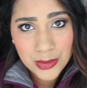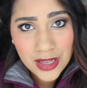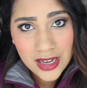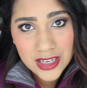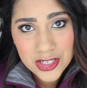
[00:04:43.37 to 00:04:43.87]

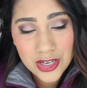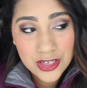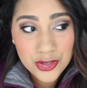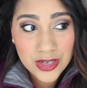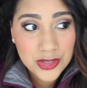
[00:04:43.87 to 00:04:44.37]
blush,
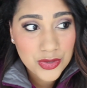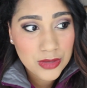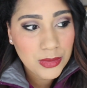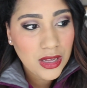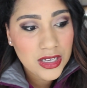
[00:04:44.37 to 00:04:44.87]
on a
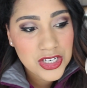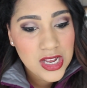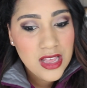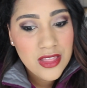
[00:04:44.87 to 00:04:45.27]
drugstore blush,